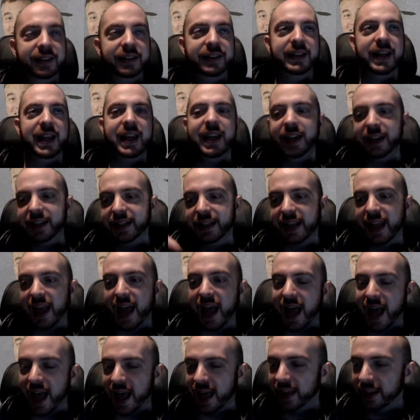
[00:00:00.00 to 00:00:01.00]
see, he doesn't
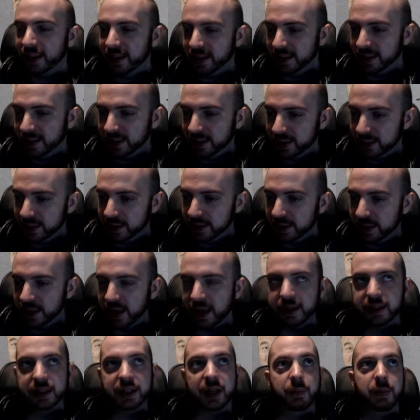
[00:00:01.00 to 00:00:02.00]
care.
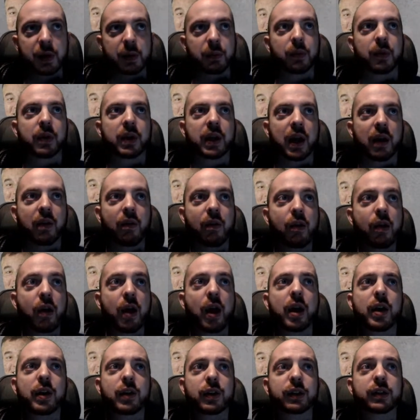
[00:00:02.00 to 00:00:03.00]
And some people will
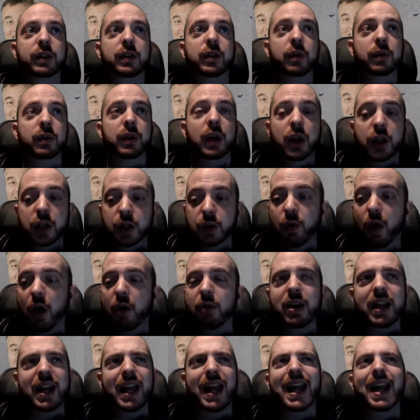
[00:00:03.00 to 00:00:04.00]
go, you
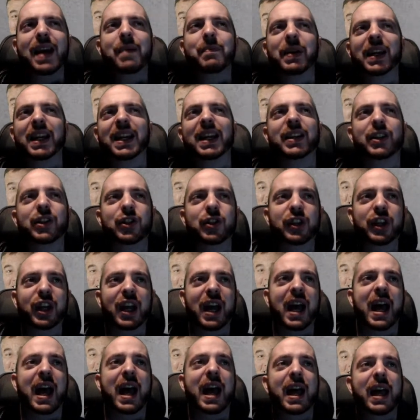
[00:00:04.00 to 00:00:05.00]
only here because you
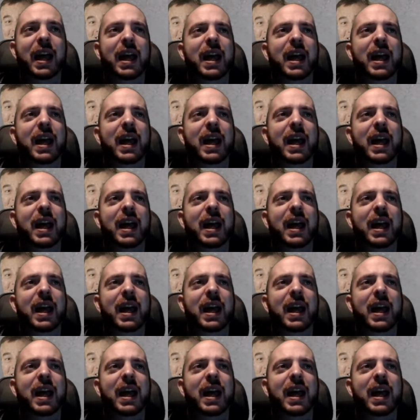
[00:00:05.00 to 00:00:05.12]
care.